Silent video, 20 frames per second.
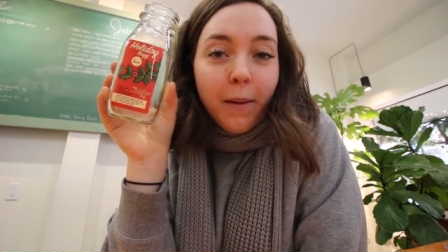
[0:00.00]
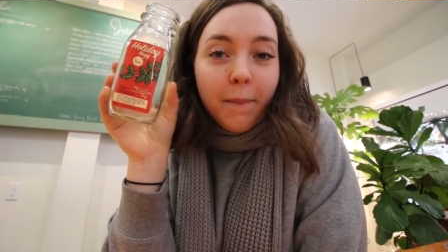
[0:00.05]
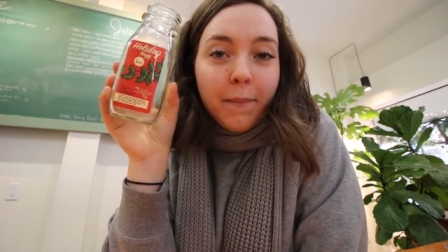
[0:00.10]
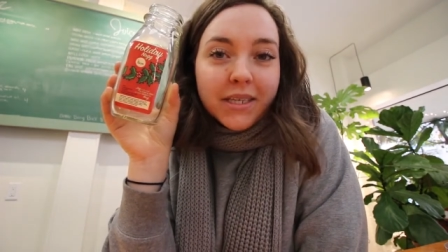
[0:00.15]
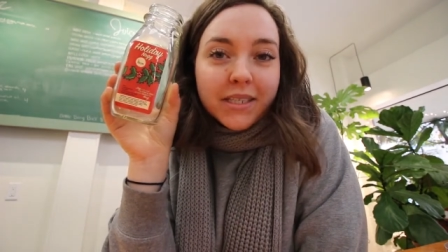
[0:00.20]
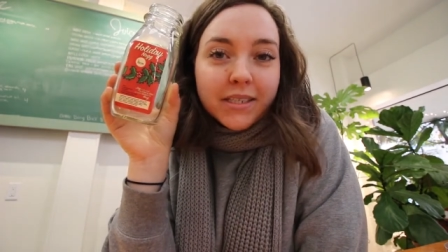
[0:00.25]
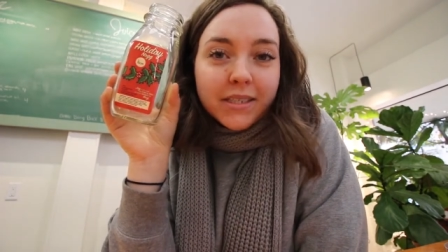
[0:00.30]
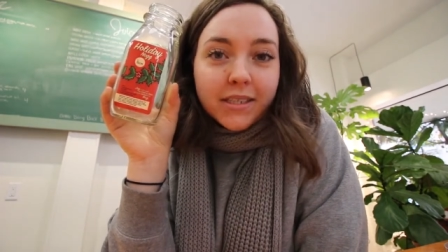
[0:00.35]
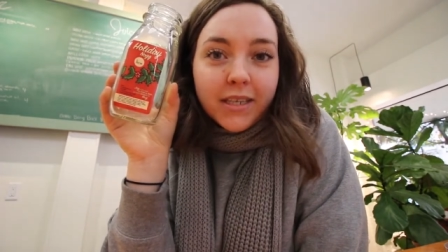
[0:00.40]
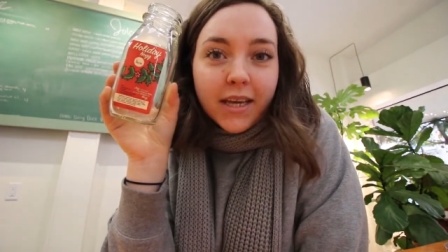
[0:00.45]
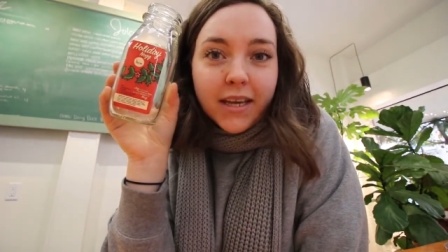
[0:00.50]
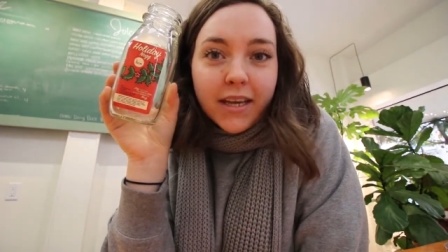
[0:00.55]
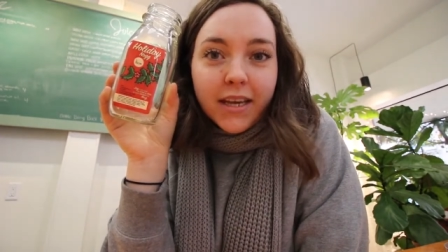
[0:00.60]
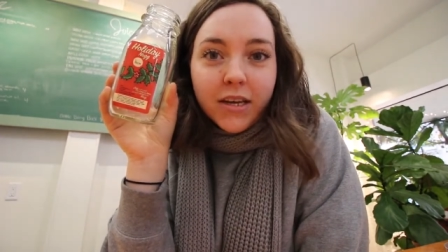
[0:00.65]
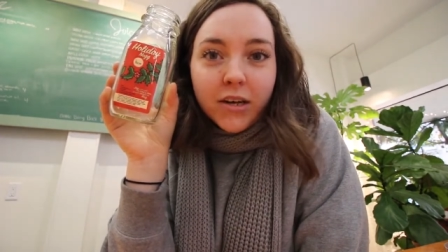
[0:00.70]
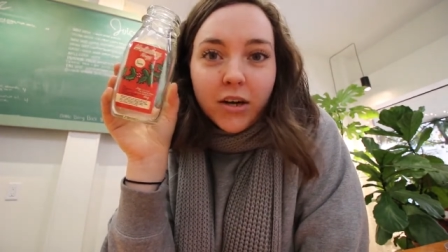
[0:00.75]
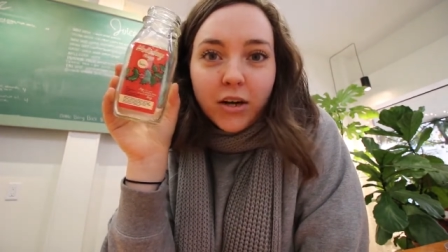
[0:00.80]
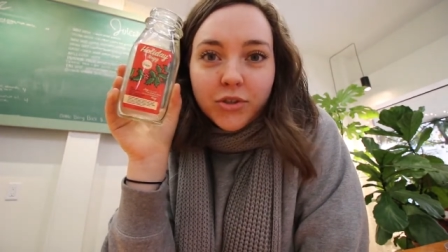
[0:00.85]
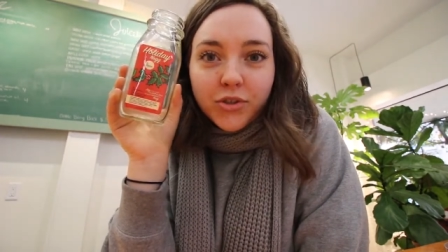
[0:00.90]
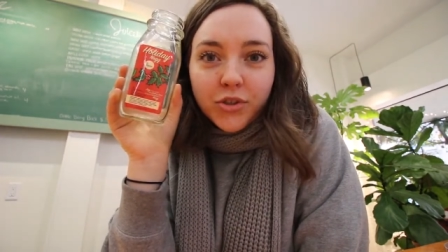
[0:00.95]
but it's
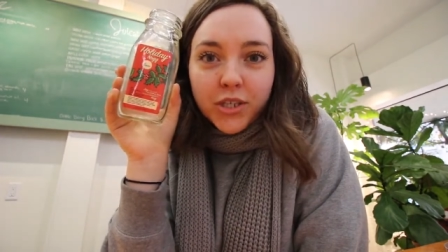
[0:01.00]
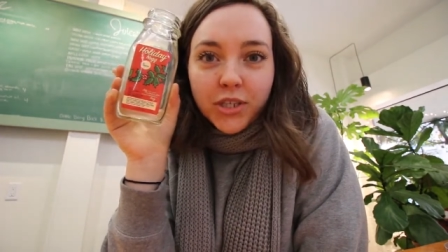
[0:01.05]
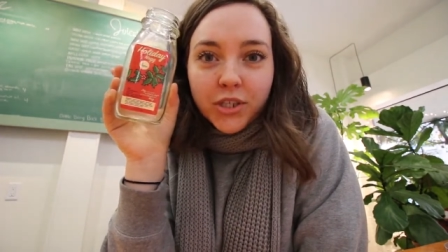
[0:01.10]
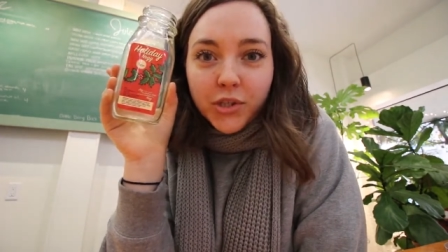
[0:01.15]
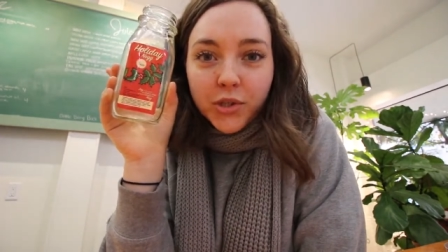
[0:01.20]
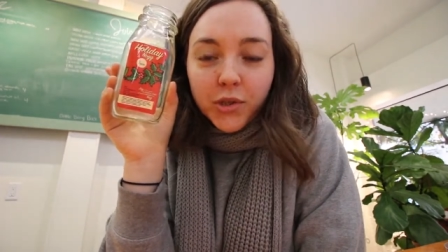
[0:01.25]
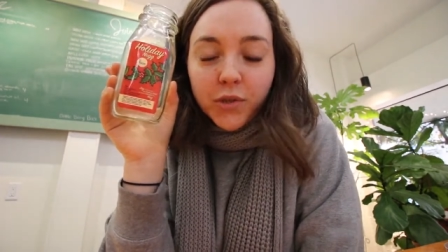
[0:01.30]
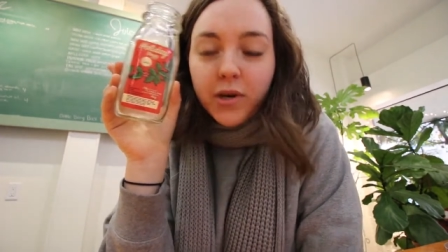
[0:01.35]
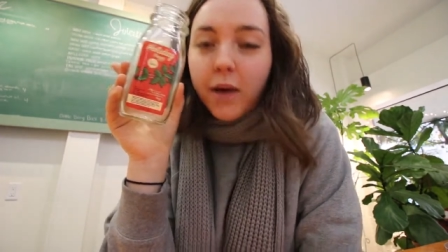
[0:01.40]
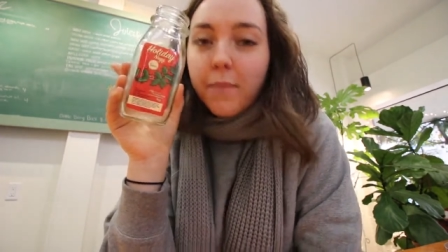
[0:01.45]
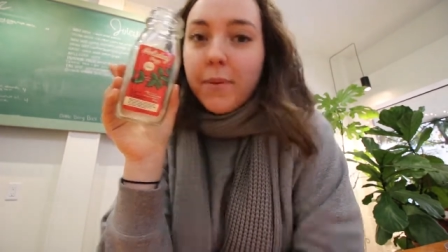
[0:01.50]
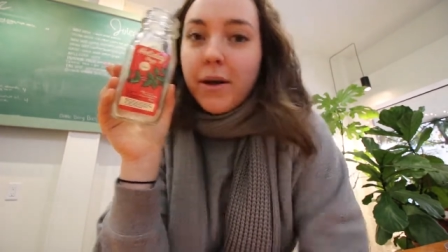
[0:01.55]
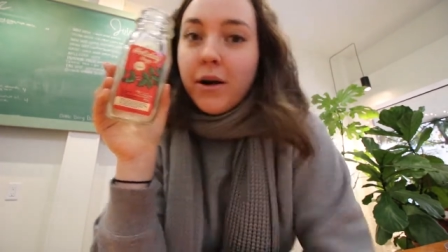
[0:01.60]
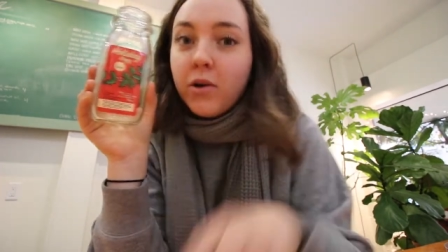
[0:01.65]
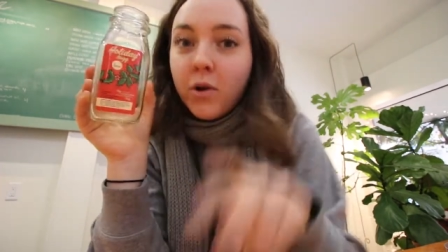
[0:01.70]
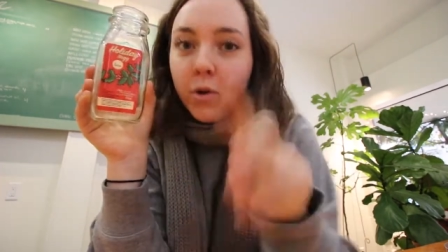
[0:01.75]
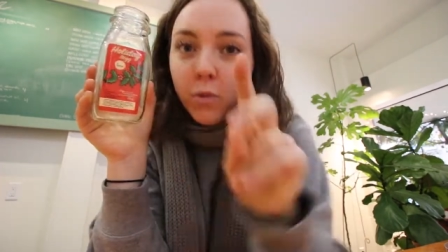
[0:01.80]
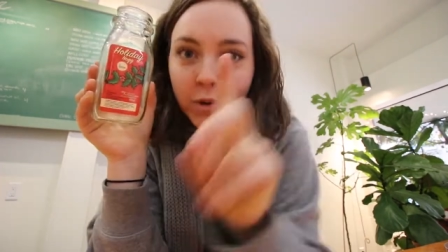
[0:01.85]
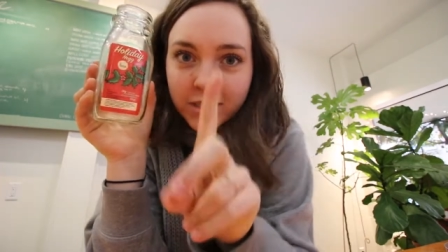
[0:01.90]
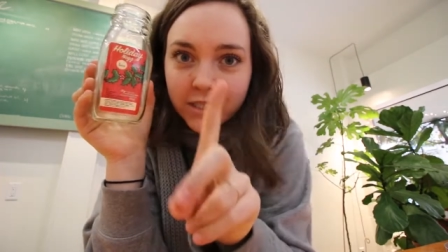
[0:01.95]
taking our traditional nut
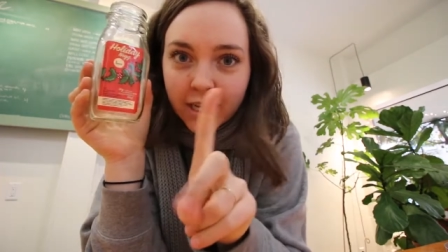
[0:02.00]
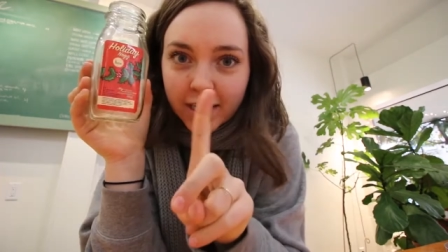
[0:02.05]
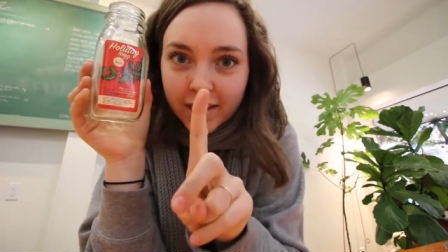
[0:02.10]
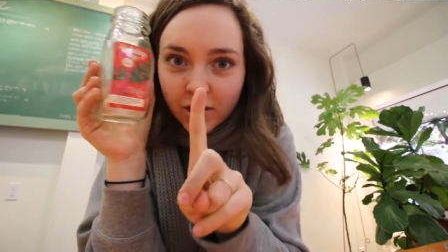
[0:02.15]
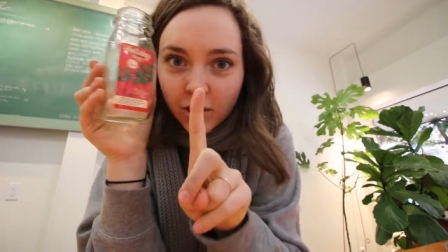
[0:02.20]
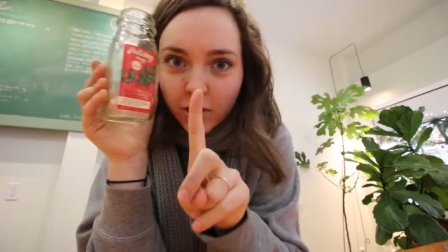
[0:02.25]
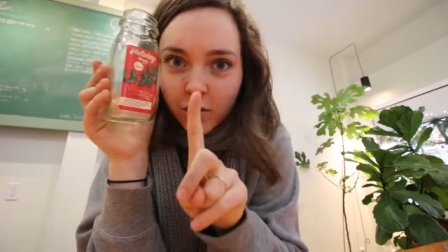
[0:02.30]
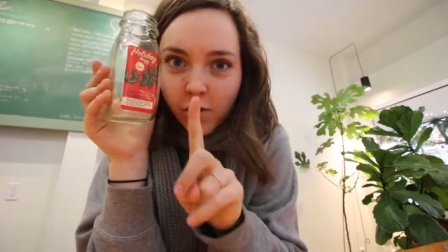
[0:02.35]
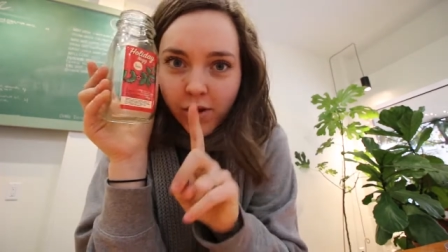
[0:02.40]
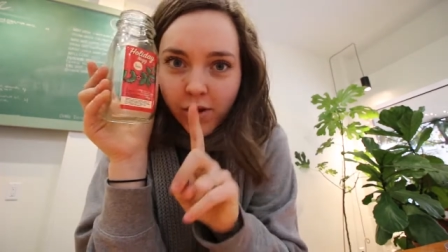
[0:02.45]
milk. One second, I'll go